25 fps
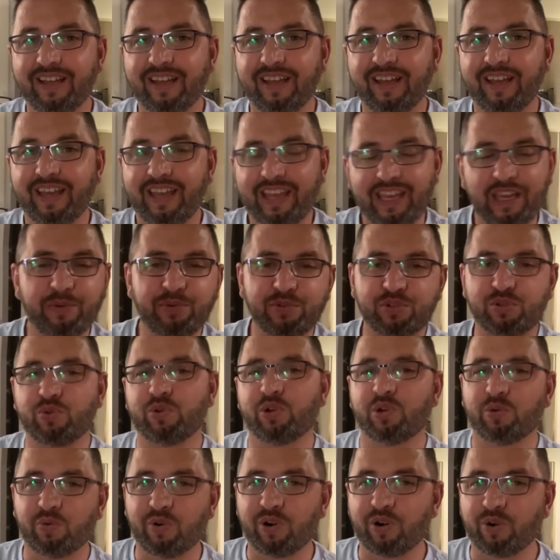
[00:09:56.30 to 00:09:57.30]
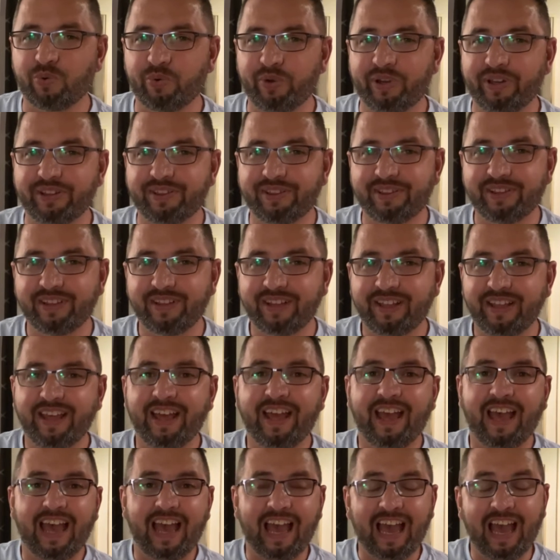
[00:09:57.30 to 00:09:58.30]
he was going to work with.
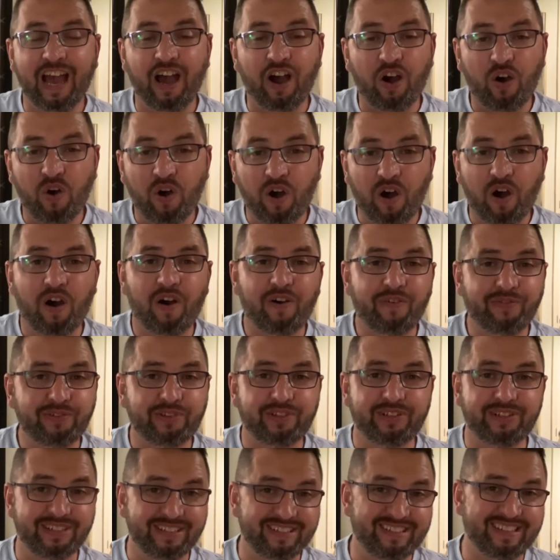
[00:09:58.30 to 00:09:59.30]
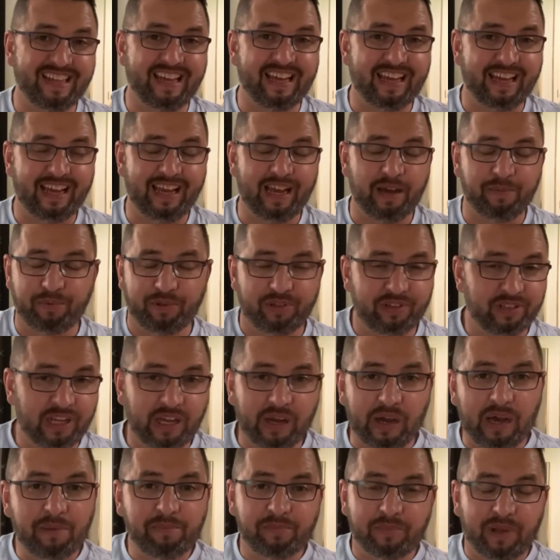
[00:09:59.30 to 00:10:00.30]
How often does that happen?
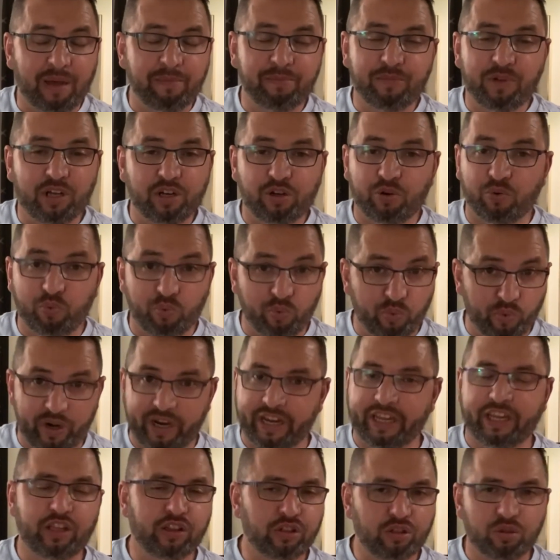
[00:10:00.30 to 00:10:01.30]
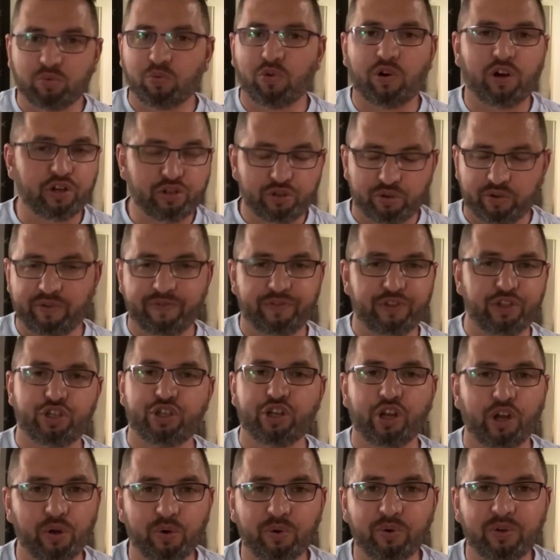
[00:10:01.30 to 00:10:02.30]
Now, I'm not a regular watcher of the
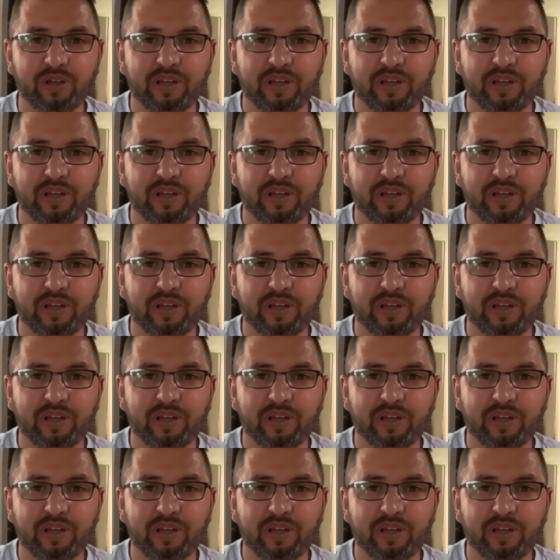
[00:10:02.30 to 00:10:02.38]
show,